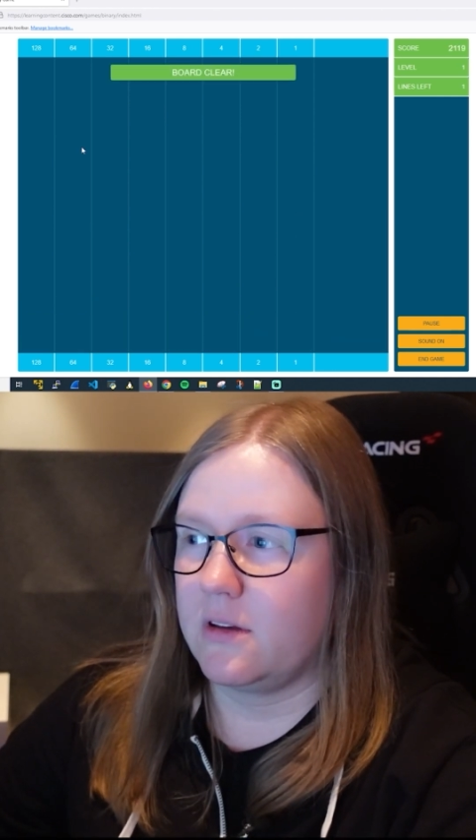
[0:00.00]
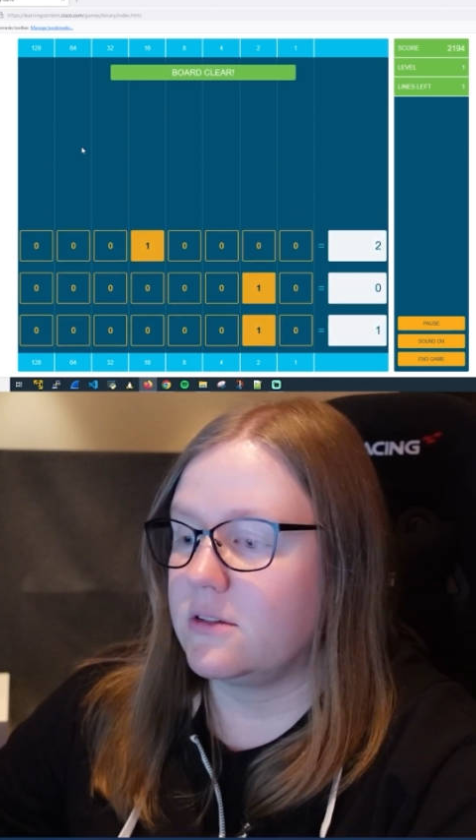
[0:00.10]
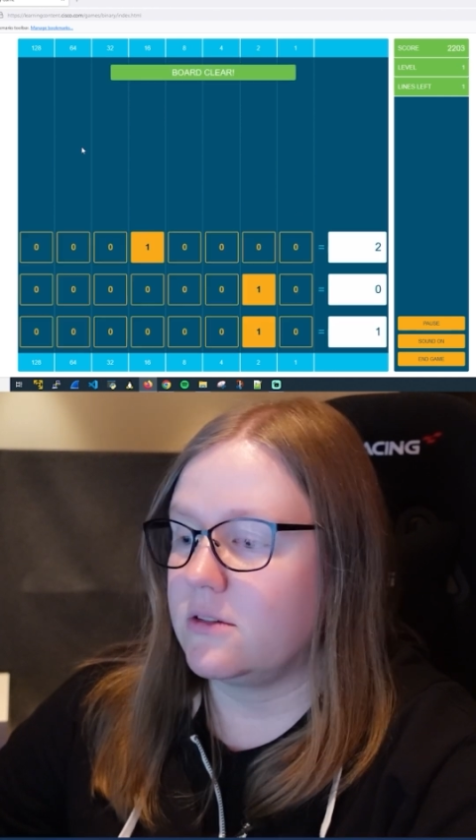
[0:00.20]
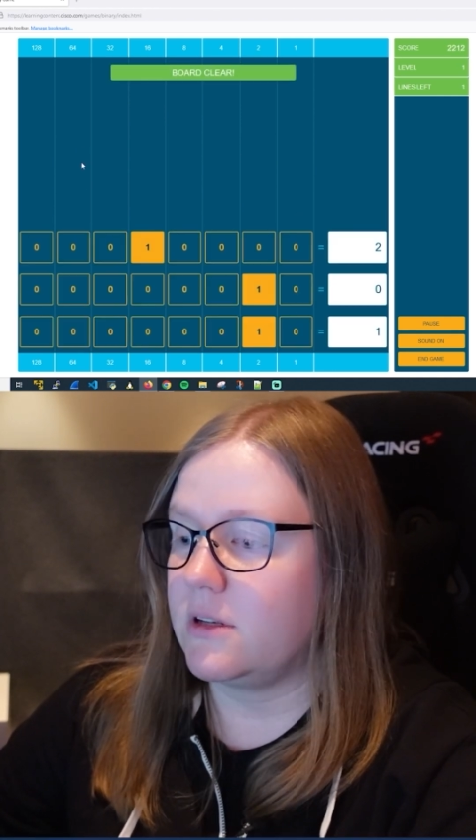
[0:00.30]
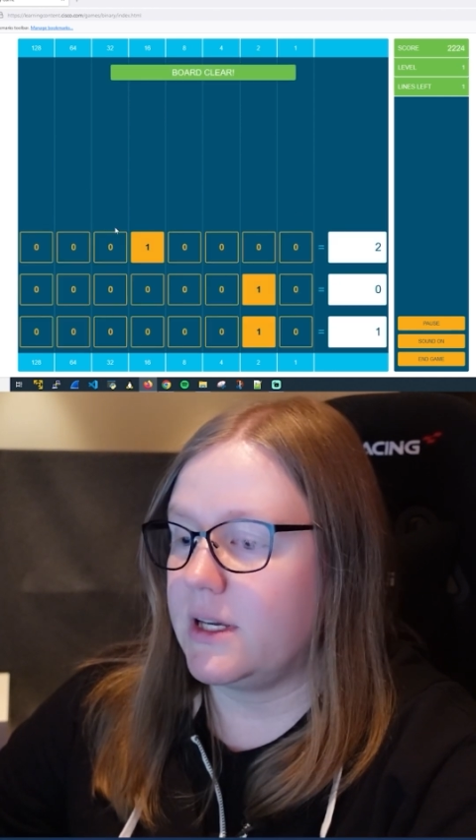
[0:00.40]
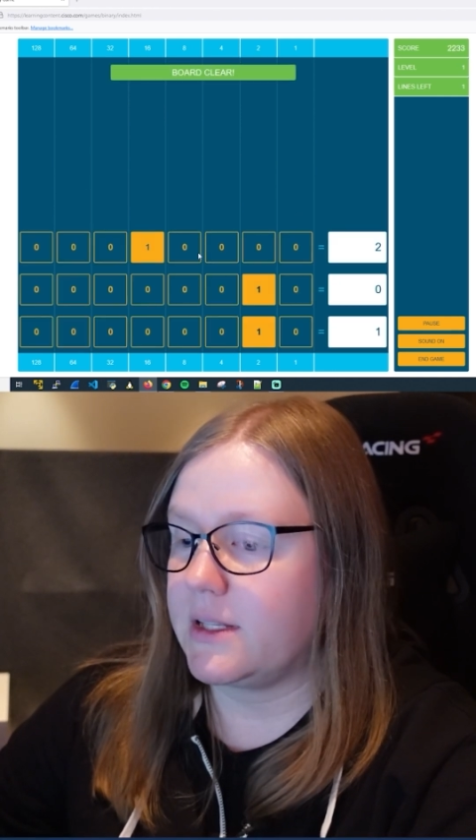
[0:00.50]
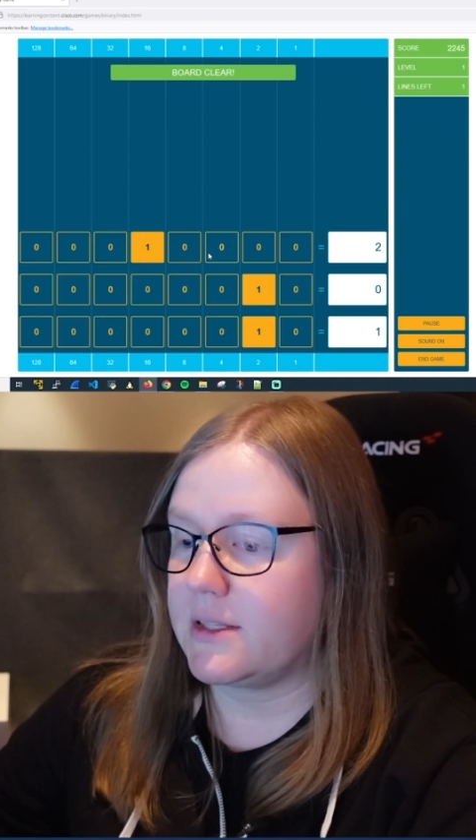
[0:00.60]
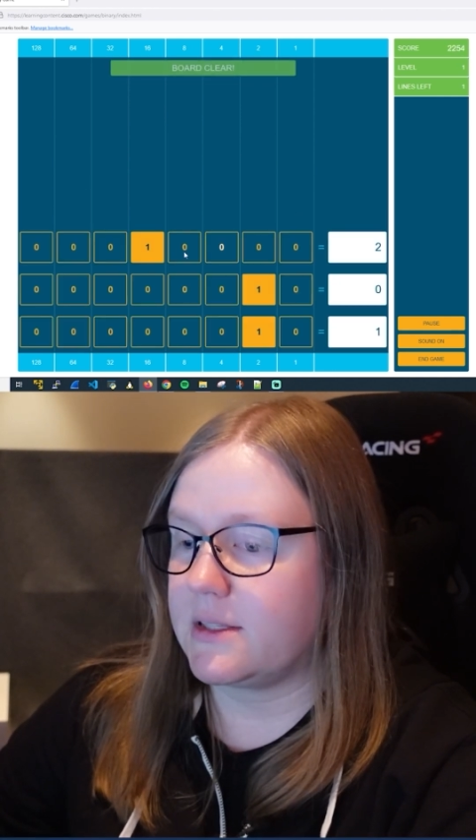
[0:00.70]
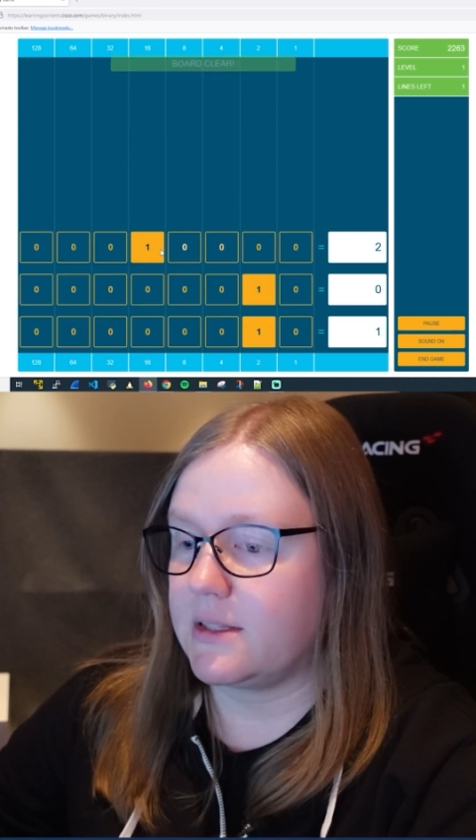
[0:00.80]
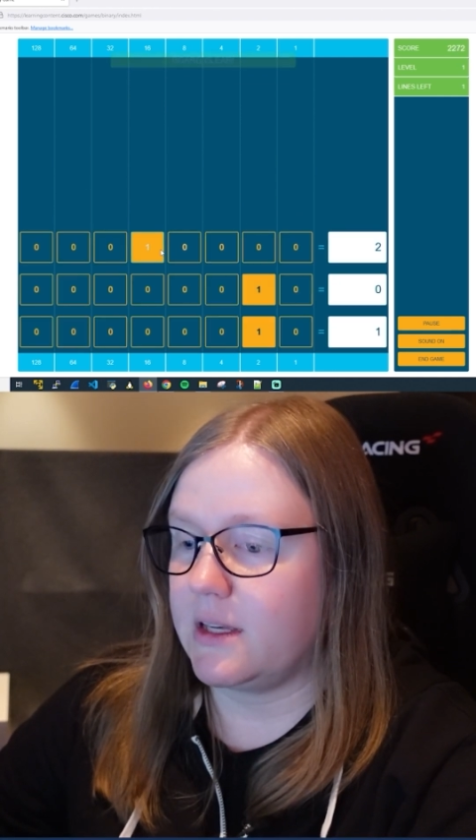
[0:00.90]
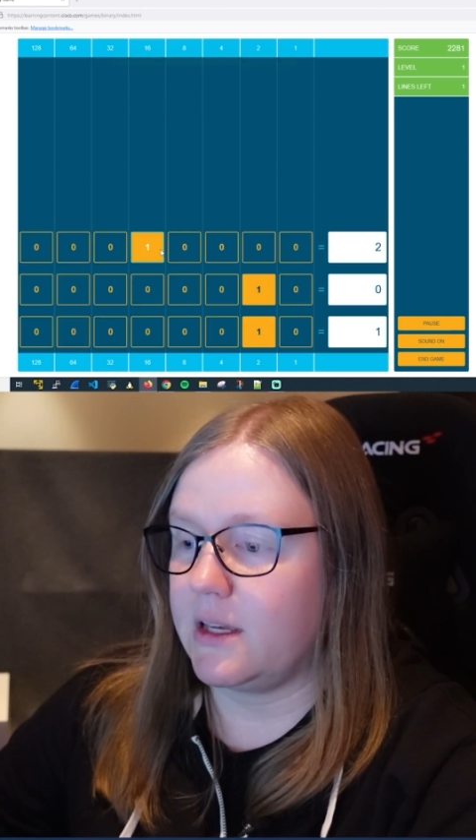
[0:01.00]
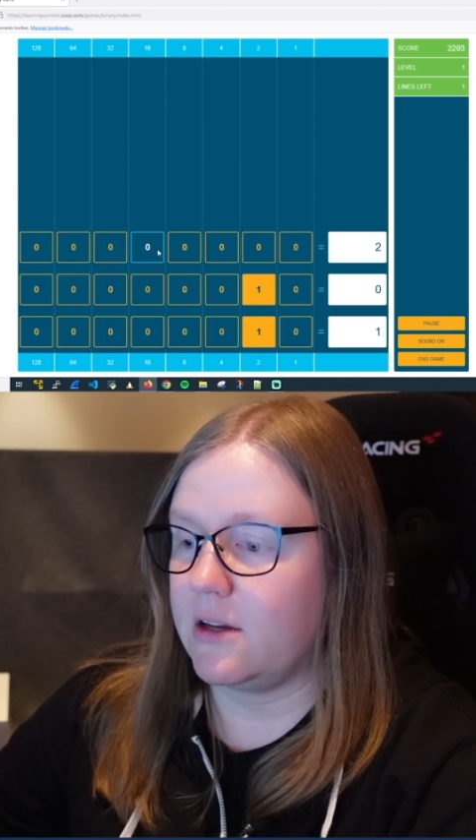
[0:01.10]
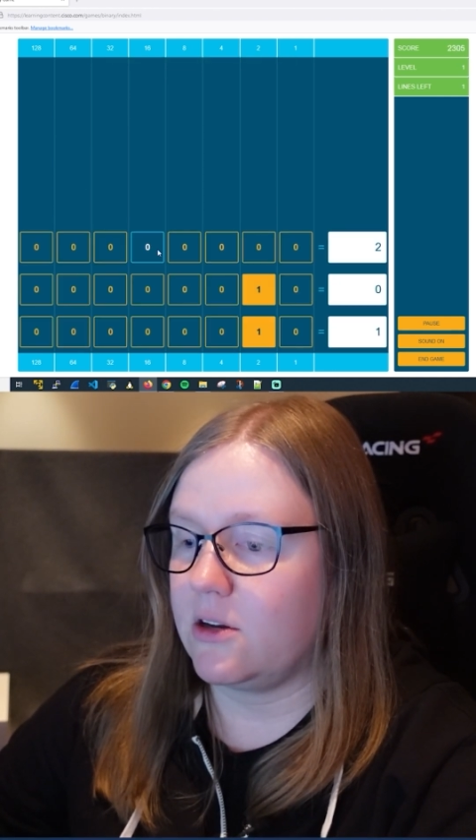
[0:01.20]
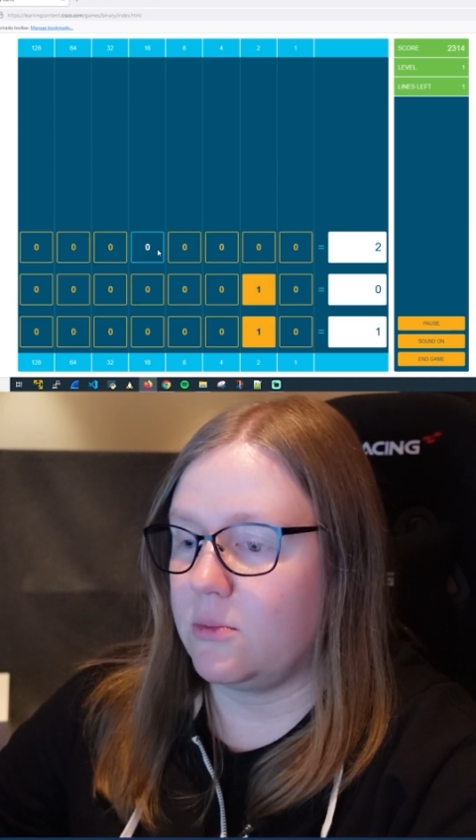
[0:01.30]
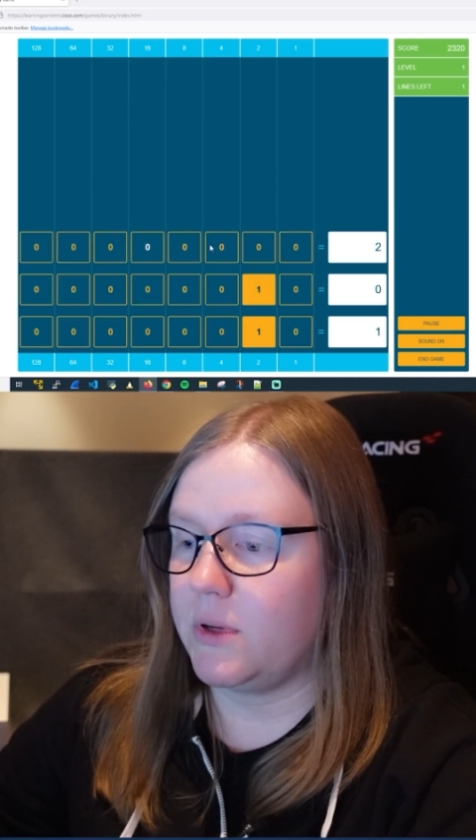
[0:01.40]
So let's see, how